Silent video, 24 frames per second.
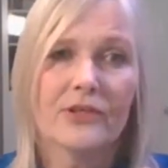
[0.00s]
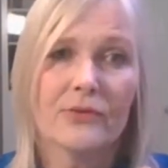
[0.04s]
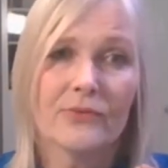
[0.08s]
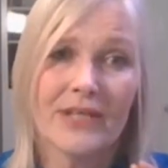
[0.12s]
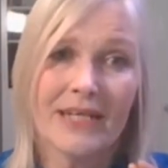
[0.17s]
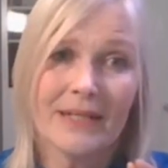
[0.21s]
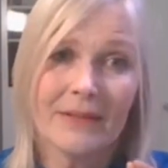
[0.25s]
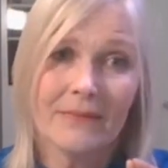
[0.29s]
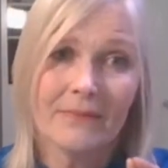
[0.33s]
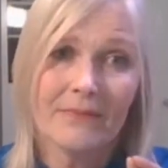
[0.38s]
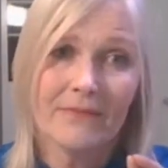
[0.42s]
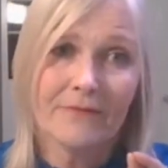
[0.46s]
so
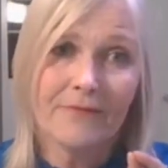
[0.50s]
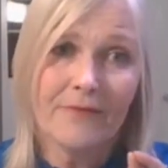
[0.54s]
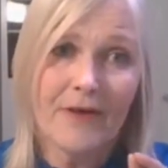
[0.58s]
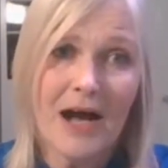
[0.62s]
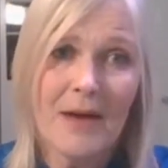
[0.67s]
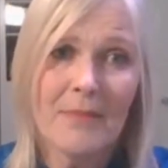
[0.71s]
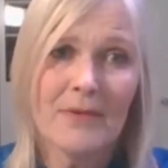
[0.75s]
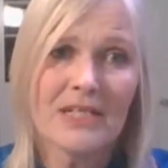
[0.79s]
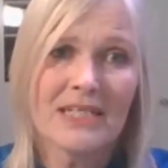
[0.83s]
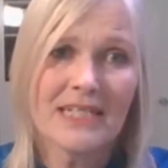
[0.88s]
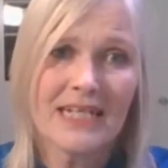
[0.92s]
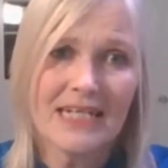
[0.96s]
that
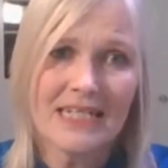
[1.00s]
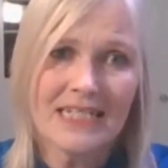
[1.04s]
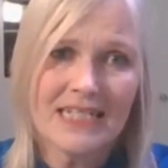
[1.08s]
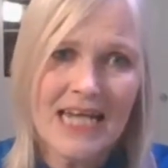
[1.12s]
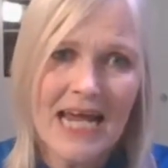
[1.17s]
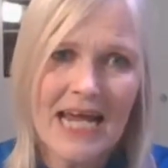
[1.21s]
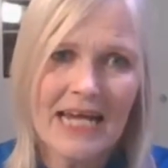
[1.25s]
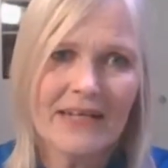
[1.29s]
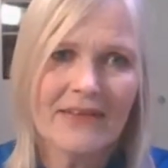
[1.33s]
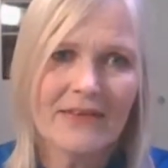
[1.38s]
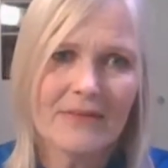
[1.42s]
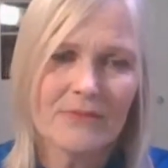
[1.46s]
farmers can
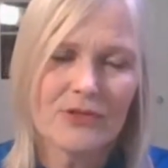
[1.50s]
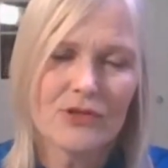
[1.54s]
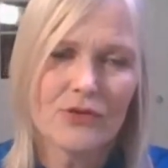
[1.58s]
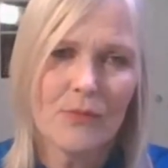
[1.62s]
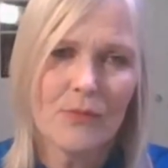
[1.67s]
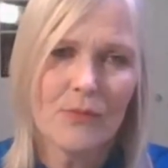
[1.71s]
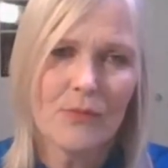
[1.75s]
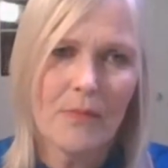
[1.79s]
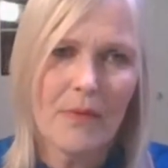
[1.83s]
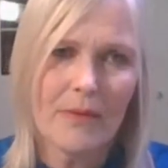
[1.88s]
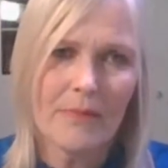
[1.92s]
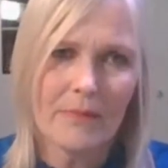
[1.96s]
take them
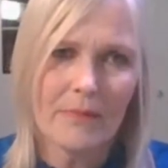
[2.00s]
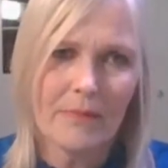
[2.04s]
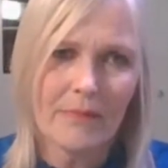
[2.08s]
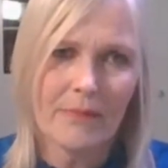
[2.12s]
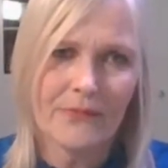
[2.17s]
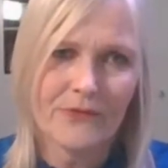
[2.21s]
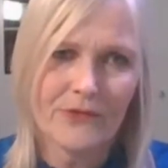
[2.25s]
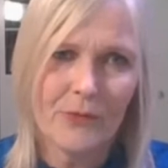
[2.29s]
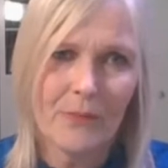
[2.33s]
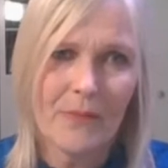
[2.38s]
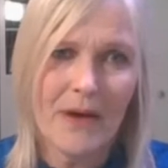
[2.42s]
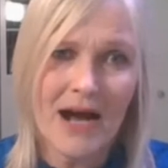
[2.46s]

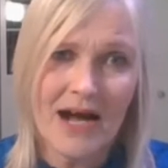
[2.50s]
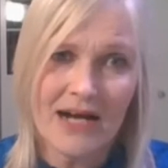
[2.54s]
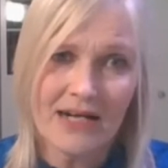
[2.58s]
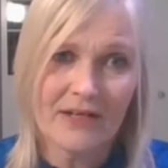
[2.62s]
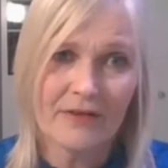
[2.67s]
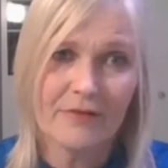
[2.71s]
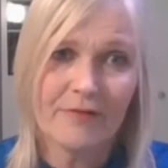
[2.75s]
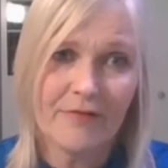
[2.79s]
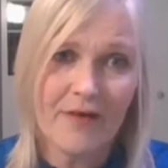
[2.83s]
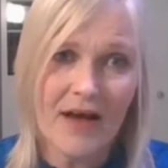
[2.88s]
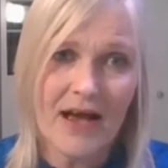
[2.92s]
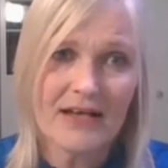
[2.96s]
to
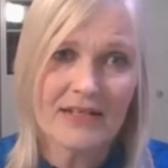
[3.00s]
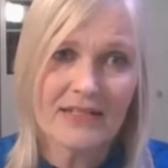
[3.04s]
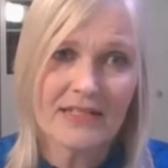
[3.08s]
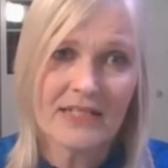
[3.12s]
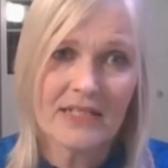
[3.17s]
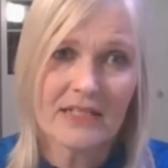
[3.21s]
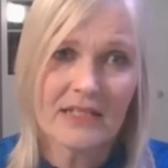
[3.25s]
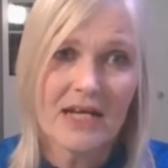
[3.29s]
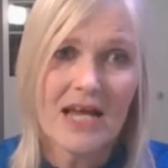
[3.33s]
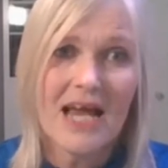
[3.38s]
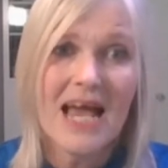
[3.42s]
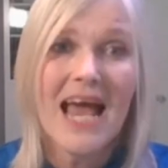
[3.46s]
market
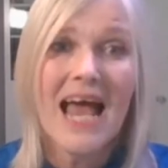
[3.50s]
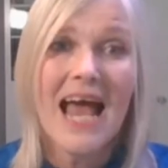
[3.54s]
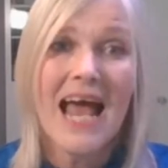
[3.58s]
faster,